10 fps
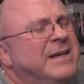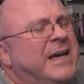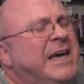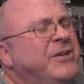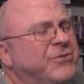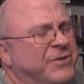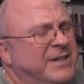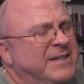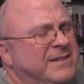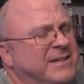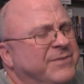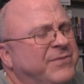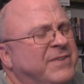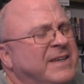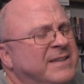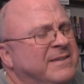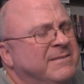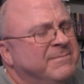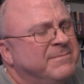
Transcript: hatred of sin.